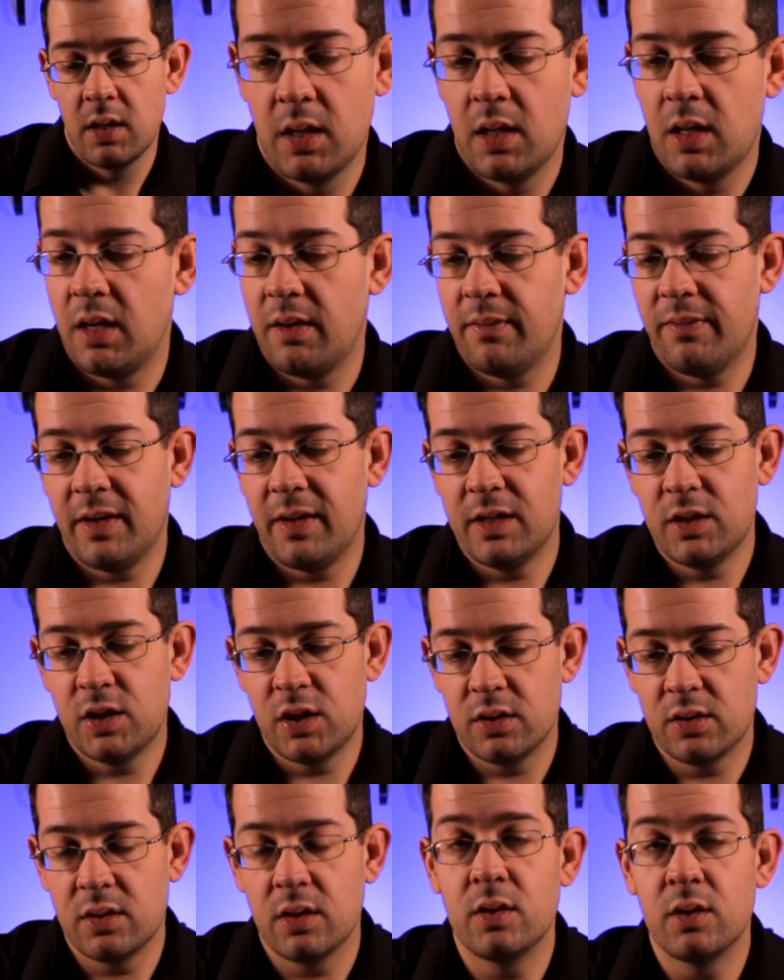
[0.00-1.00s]
if I
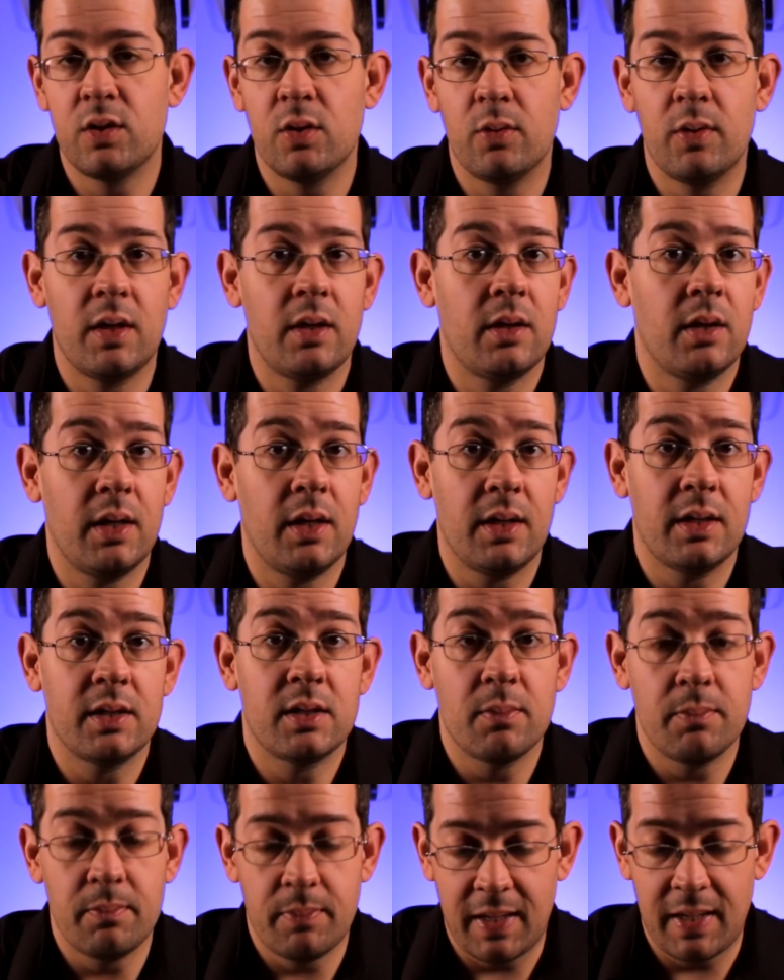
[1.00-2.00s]
just do it in its
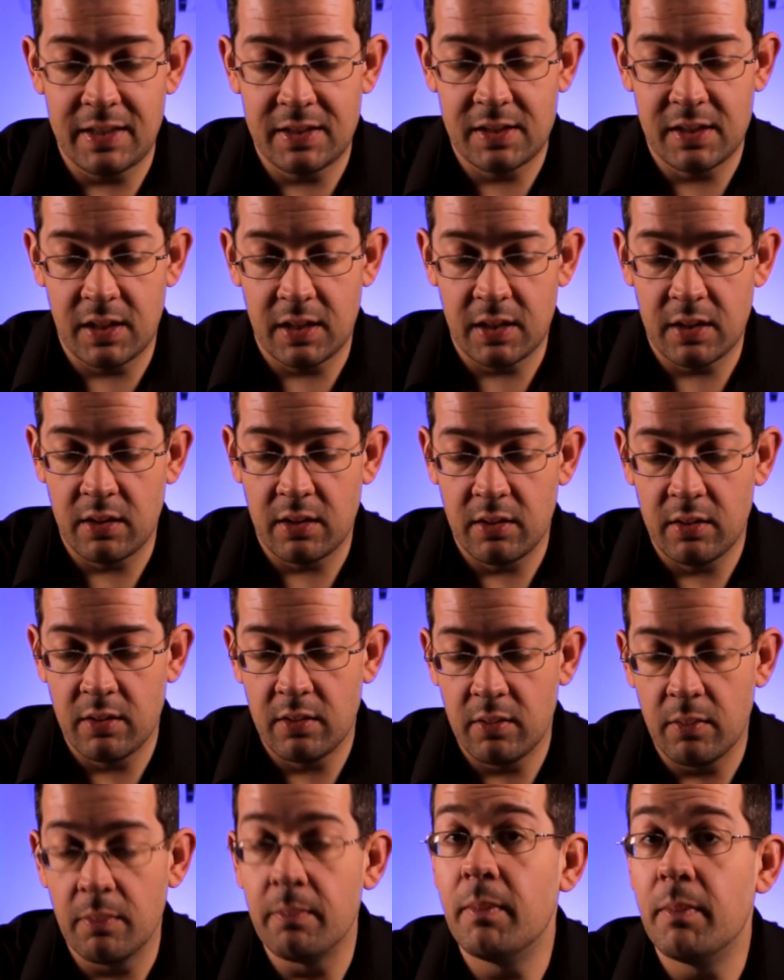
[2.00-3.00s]
basic
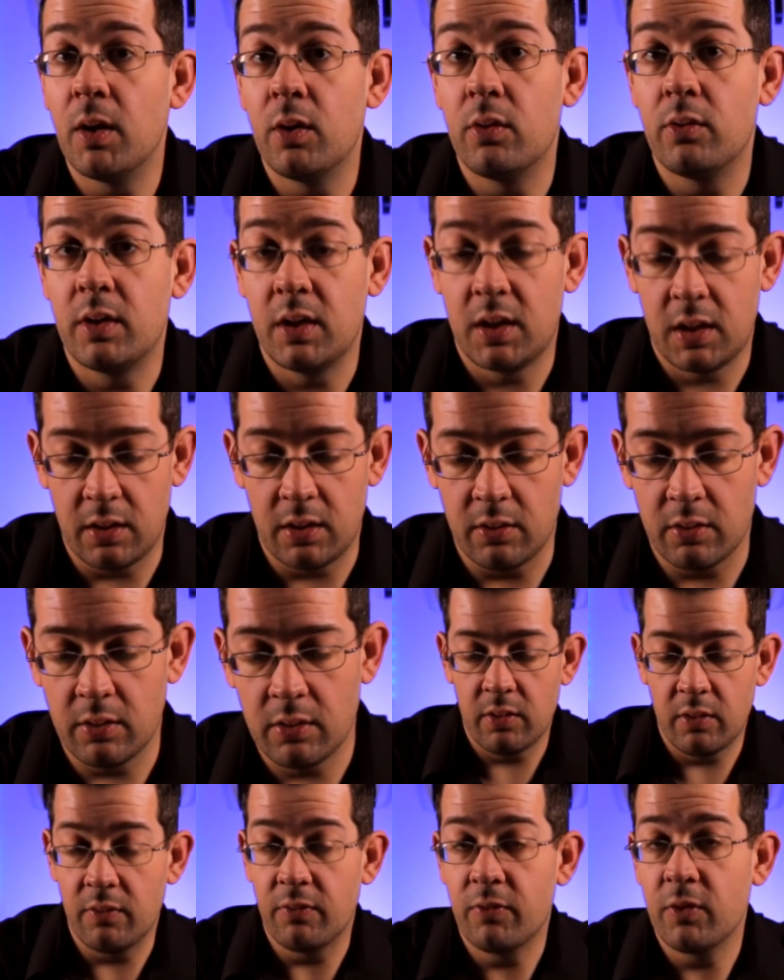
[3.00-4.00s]
mode here,
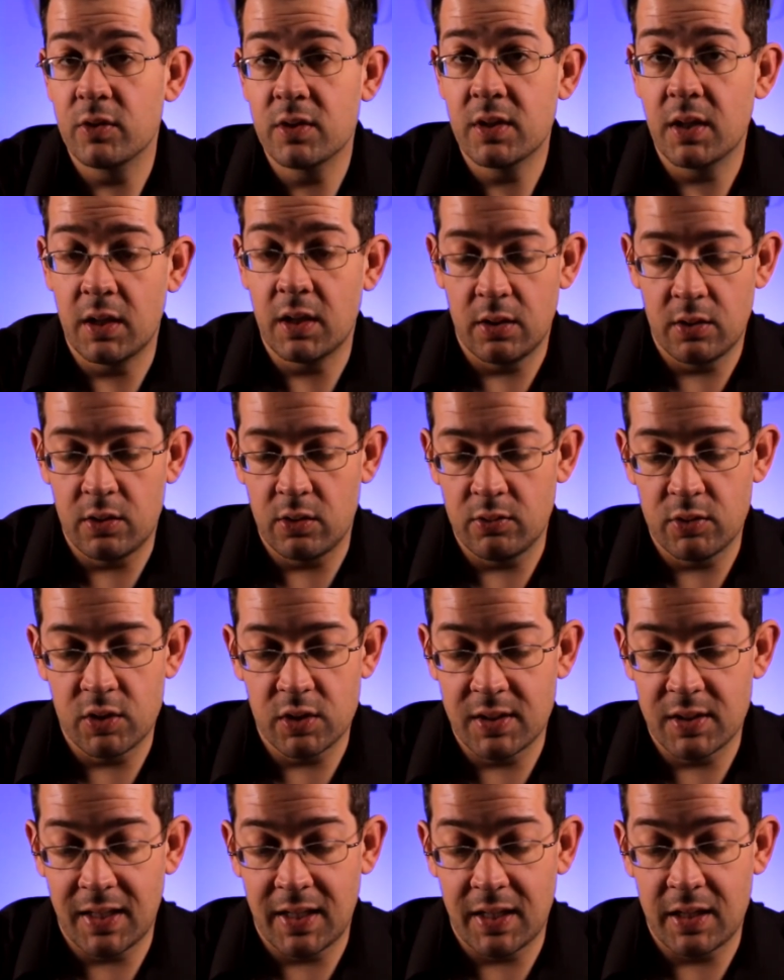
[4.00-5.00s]
the first thing you do
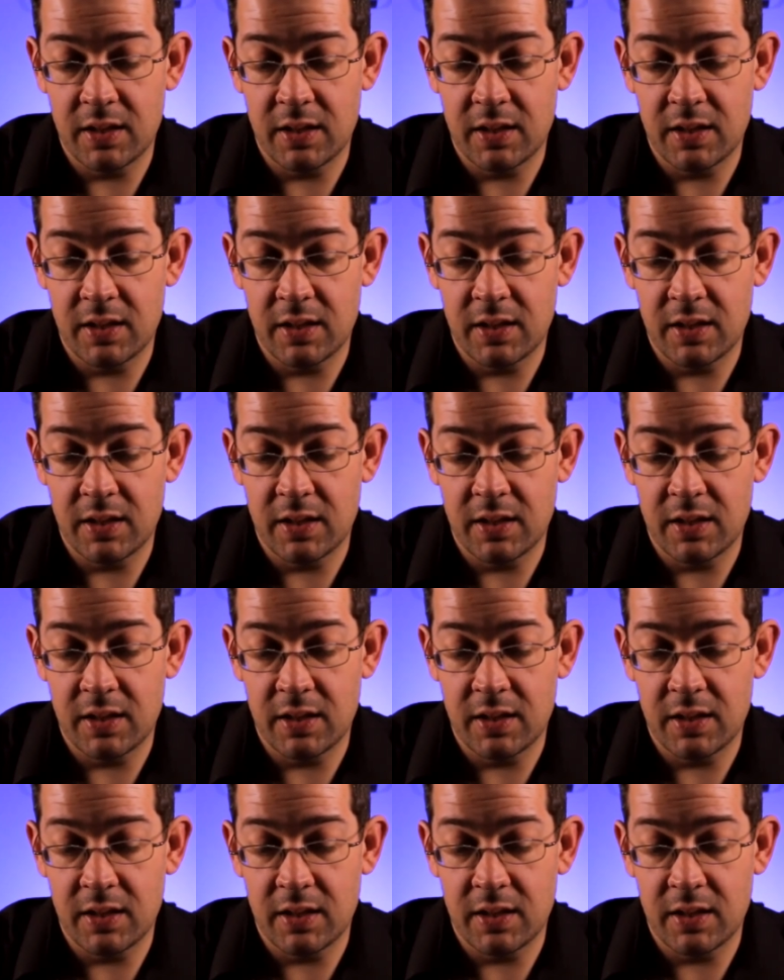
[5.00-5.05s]
just to get